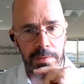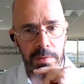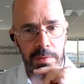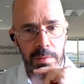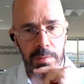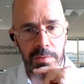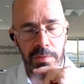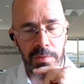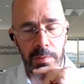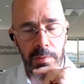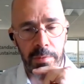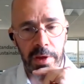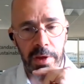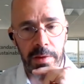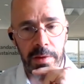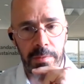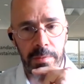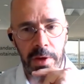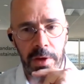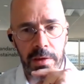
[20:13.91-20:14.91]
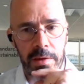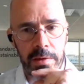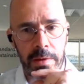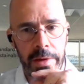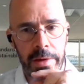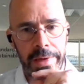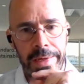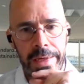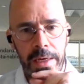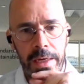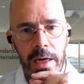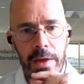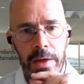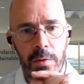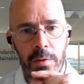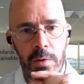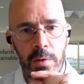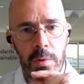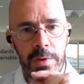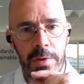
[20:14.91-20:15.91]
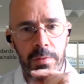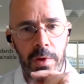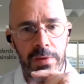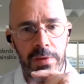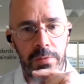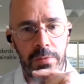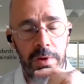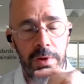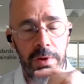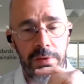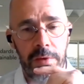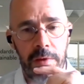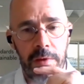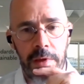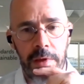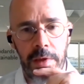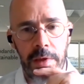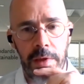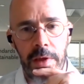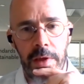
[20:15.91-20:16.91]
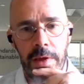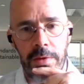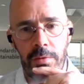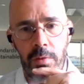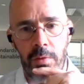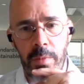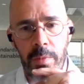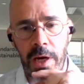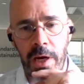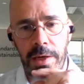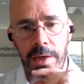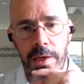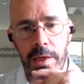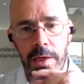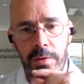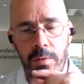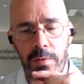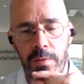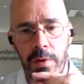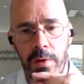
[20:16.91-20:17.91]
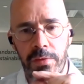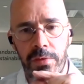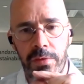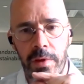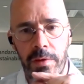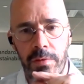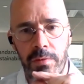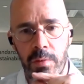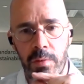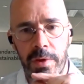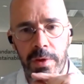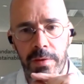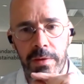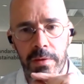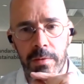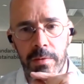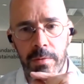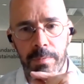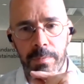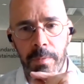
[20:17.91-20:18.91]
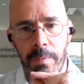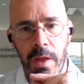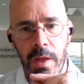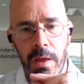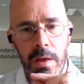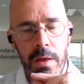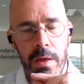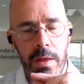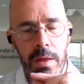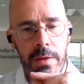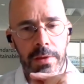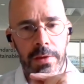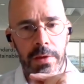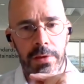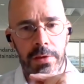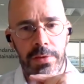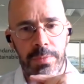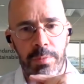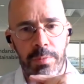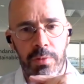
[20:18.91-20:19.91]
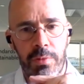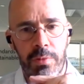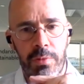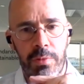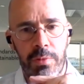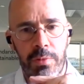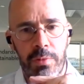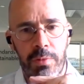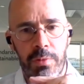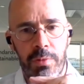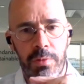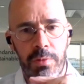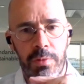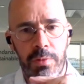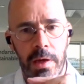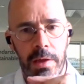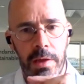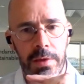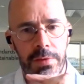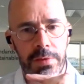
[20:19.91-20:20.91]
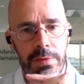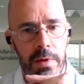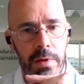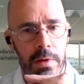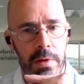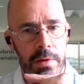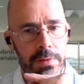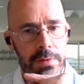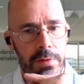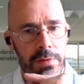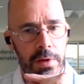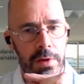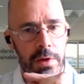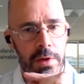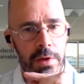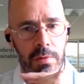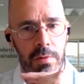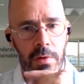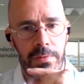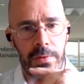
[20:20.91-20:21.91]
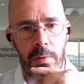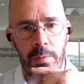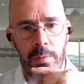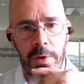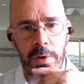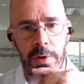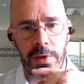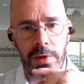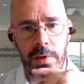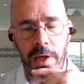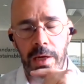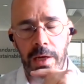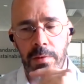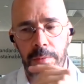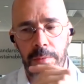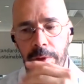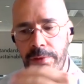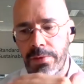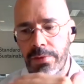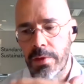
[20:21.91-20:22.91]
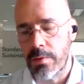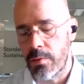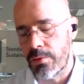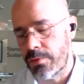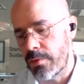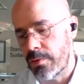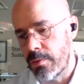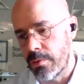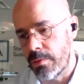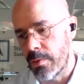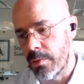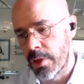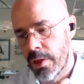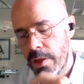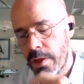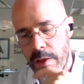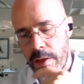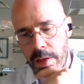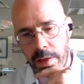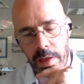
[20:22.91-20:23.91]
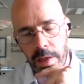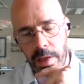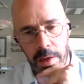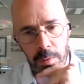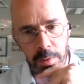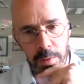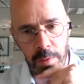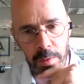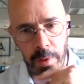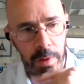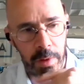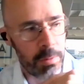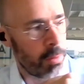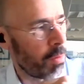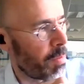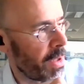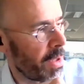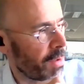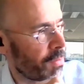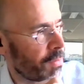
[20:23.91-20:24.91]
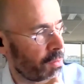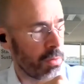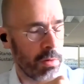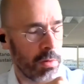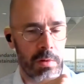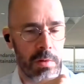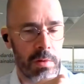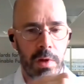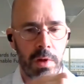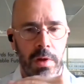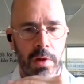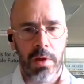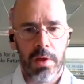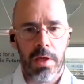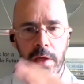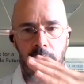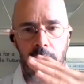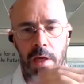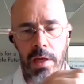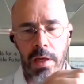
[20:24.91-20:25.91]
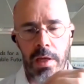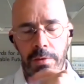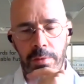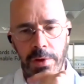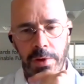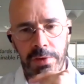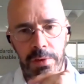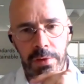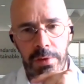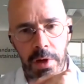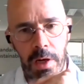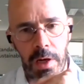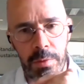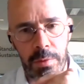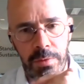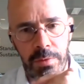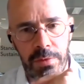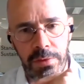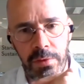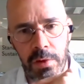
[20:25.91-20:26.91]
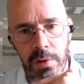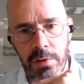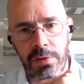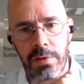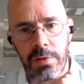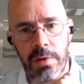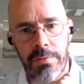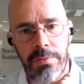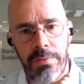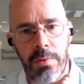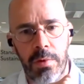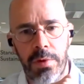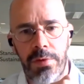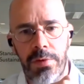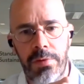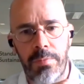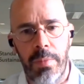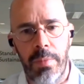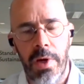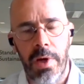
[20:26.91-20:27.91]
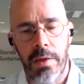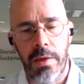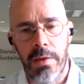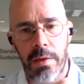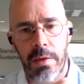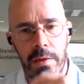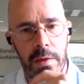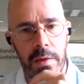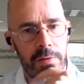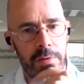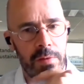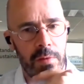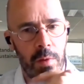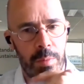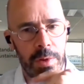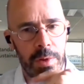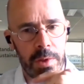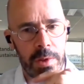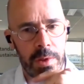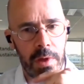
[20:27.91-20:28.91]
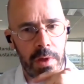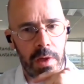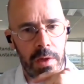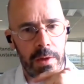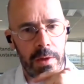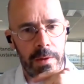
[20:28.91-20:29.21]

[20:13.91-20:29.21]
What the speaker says: from them again. And the other one was recently in Romania in 2020. You know? This project in Romania is a cessation of commercial harvesting. You know? So the idea would be to increase the carbon stocks in the forest by stopping